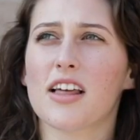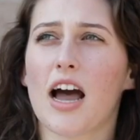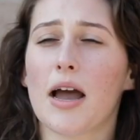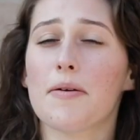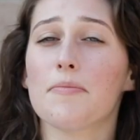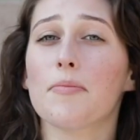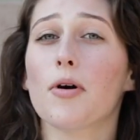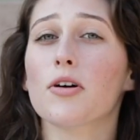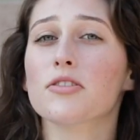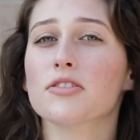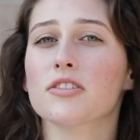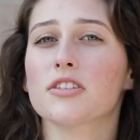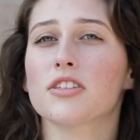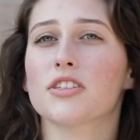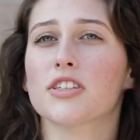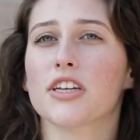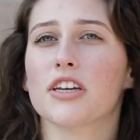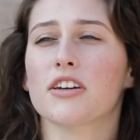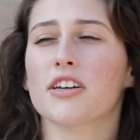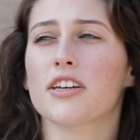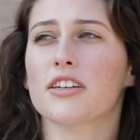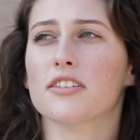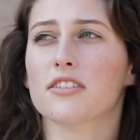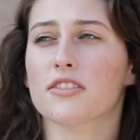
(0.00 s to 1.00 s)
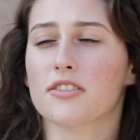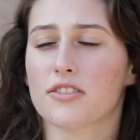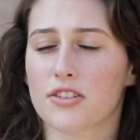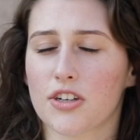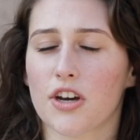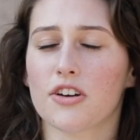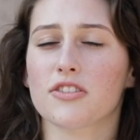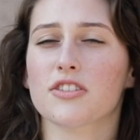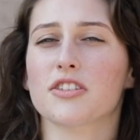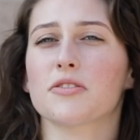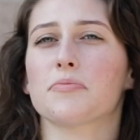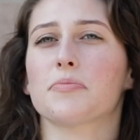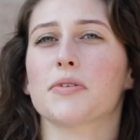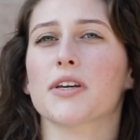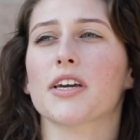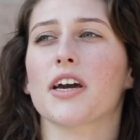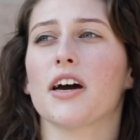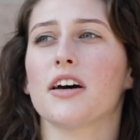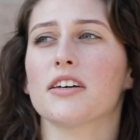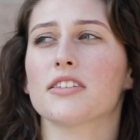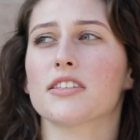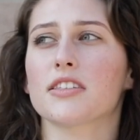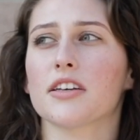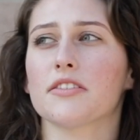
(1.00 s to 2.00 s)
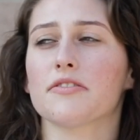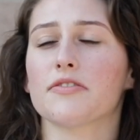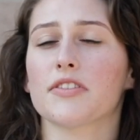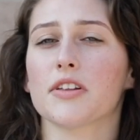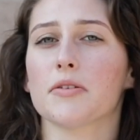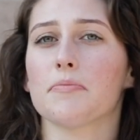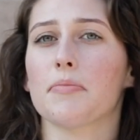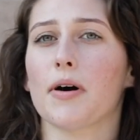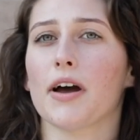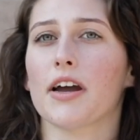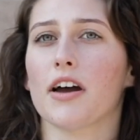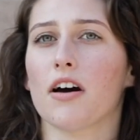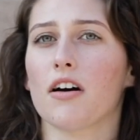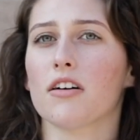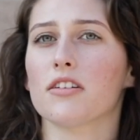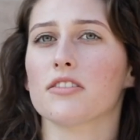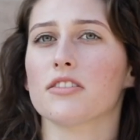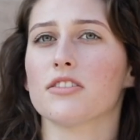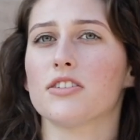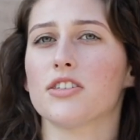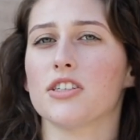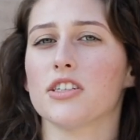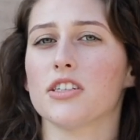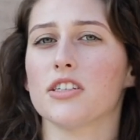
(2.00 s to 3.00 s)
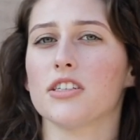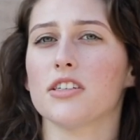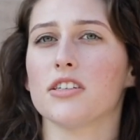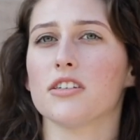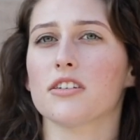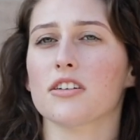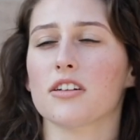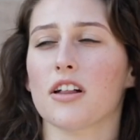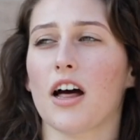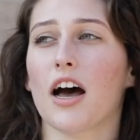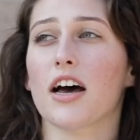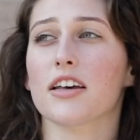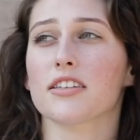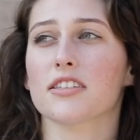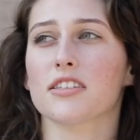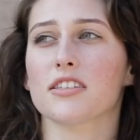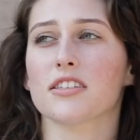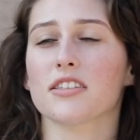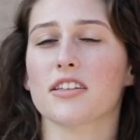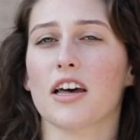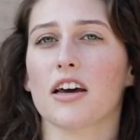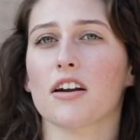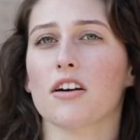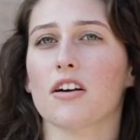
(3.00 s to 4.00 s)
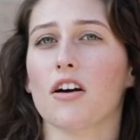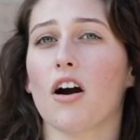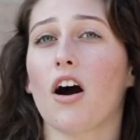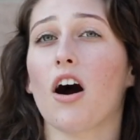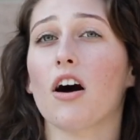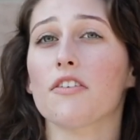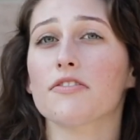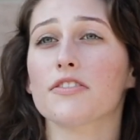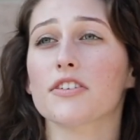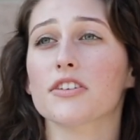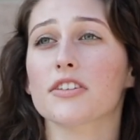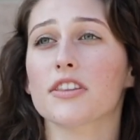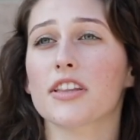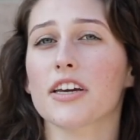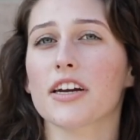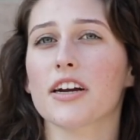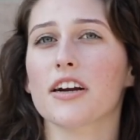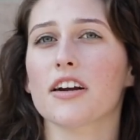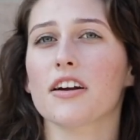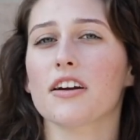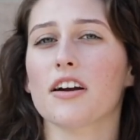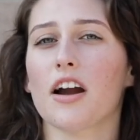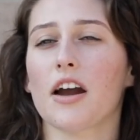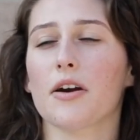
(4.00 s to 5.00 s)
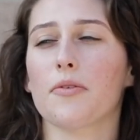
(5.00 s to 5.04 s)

I mostly cho- chose it because of the biology classes that are offered there.